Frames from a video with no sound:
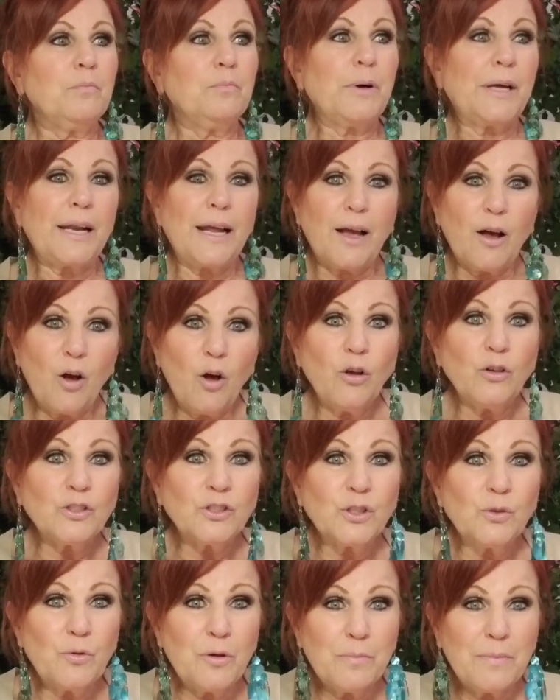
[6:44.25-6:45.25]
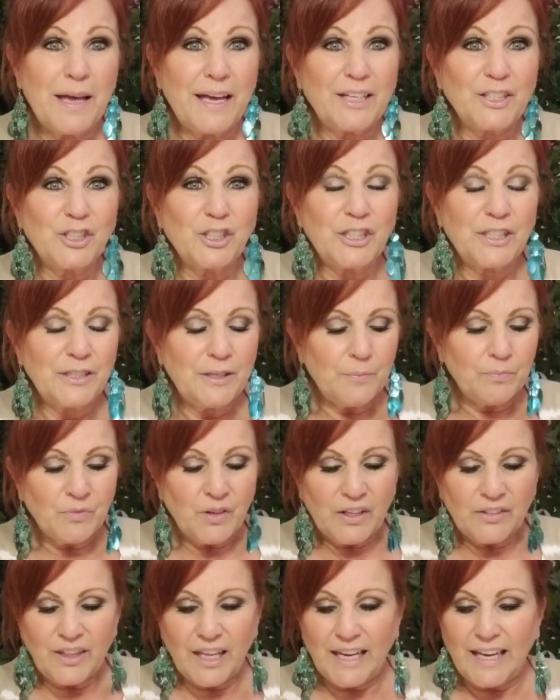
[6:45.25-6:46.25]
But I also imagine
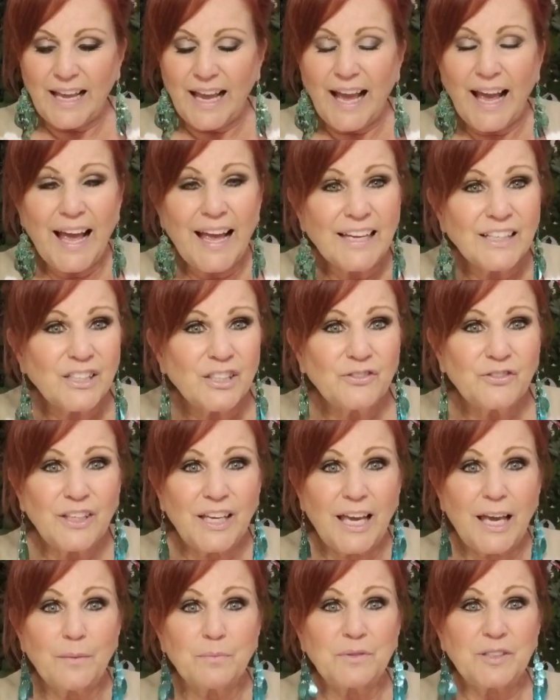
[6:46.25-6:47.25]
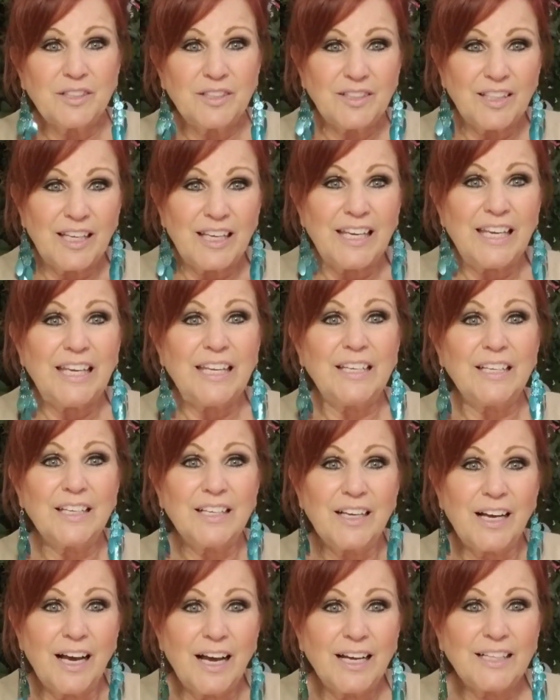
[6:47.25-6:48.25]
that he had to have kept singing
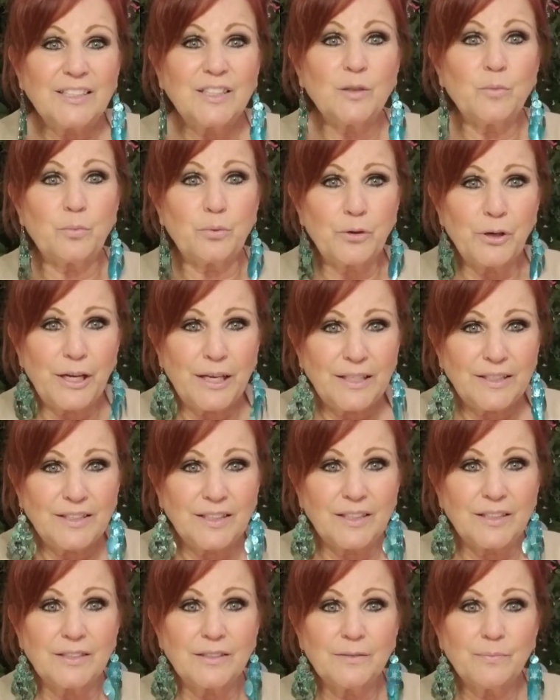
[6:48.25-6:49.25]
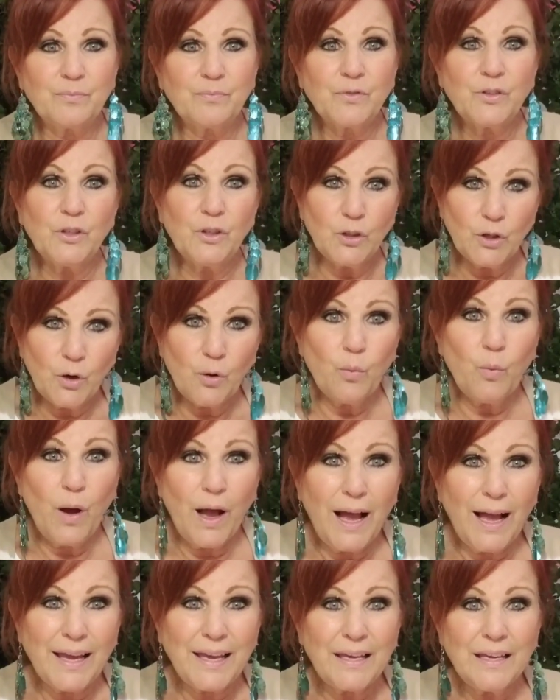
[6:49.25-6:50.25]
God's praises. You know
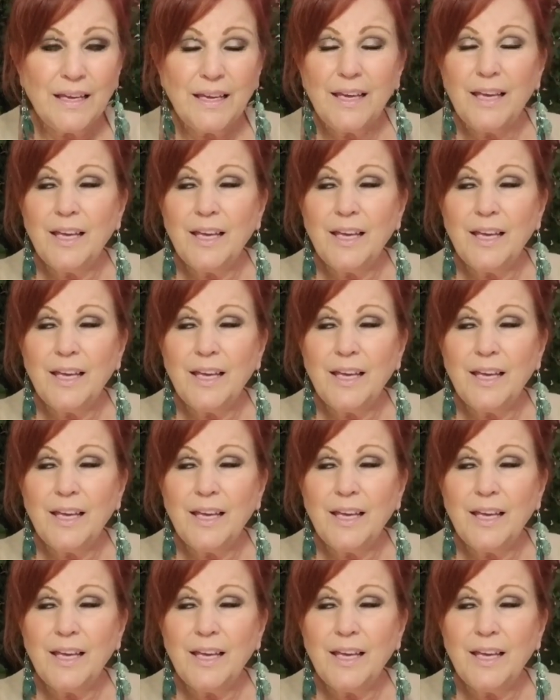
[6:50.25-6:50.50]
why?